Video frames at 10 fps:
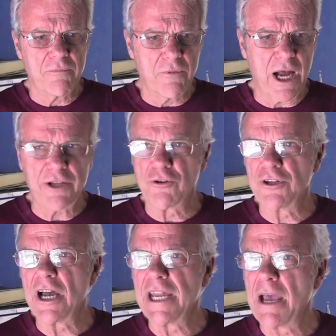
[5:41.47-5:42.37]

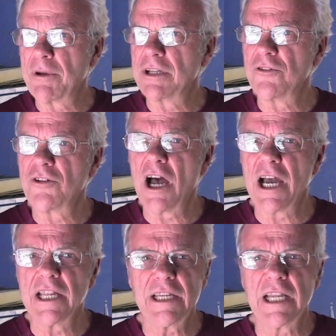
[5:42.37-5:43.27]
hydrodynamic
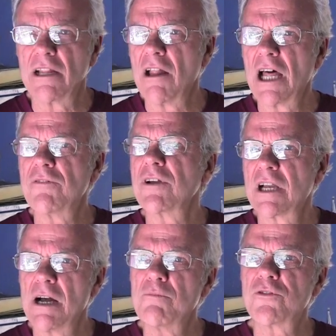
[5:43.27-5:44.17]
design, and a lot of it
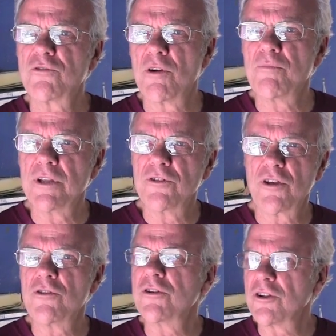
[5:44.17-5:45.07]
comes from these
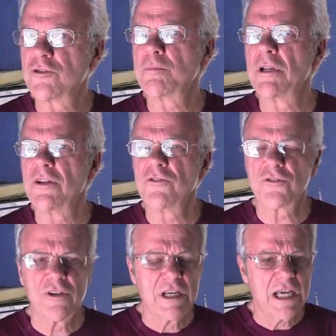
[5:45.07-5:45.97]
other
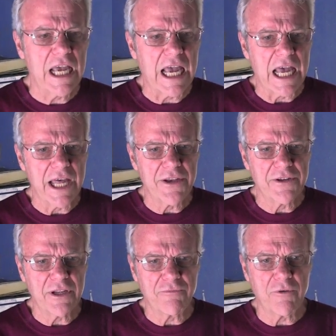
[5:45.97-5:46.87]
disciplines. And
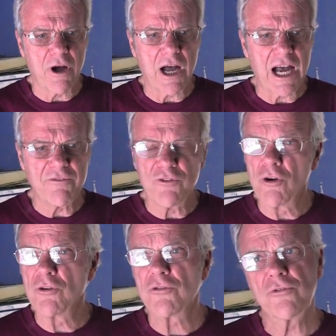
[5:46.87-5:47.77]
I've
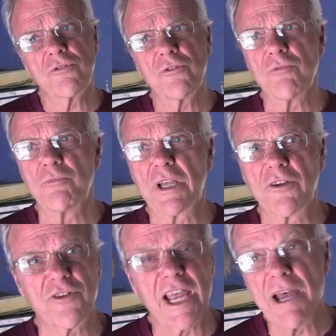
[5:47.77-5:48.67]
noticed,
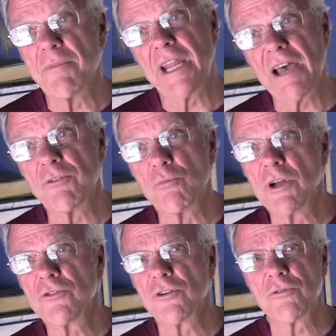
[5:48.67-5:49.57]
because I am an avid
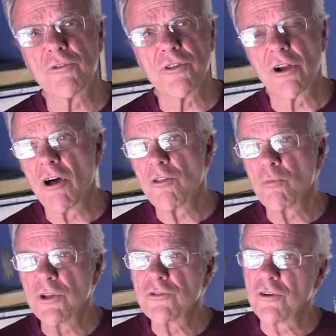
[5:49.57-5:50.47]
windsurfer, that all the
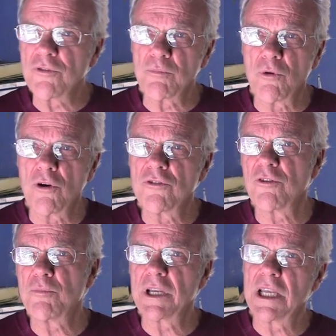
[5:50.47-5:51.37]
windsurfing boards have